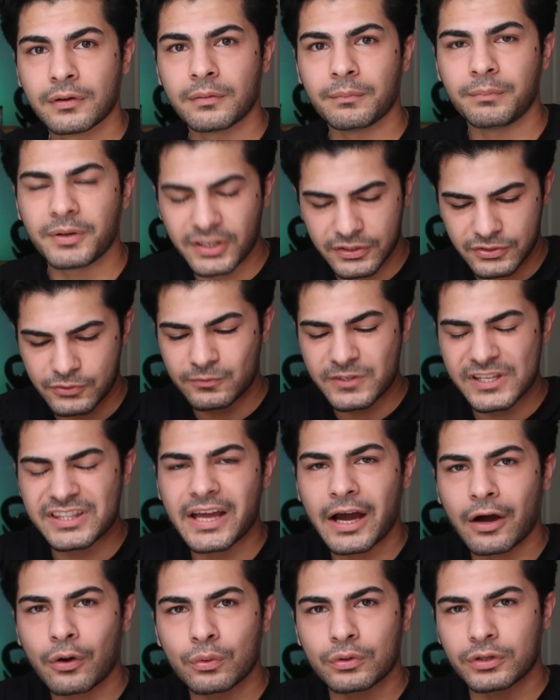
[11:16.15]
Because
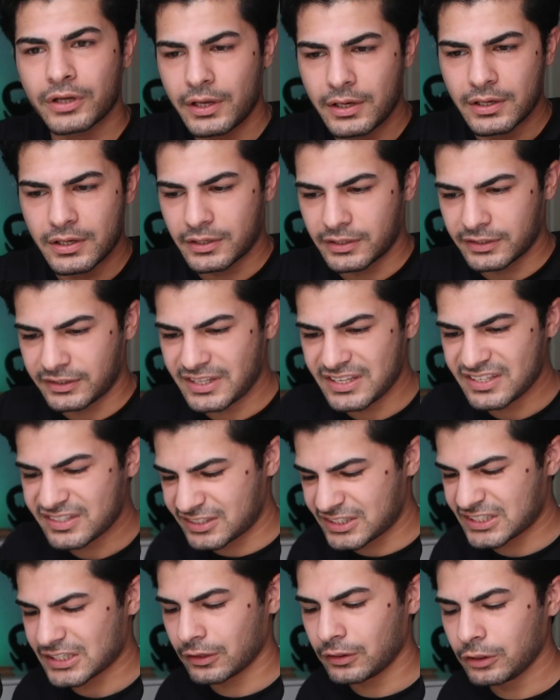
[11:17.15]
without
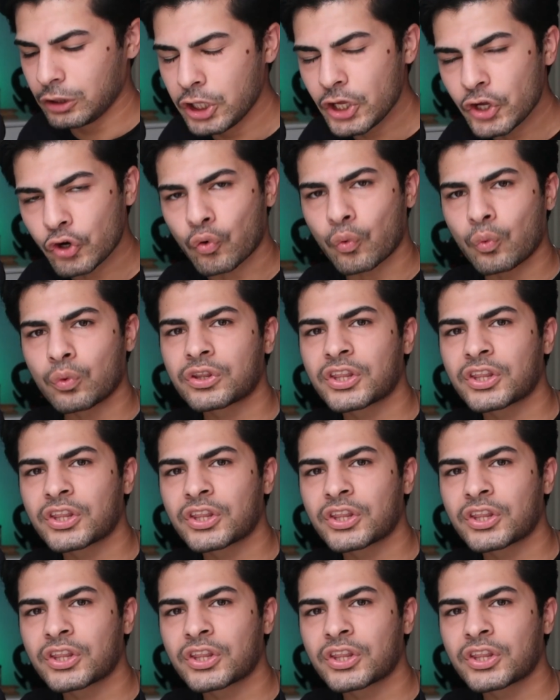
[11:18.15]
these little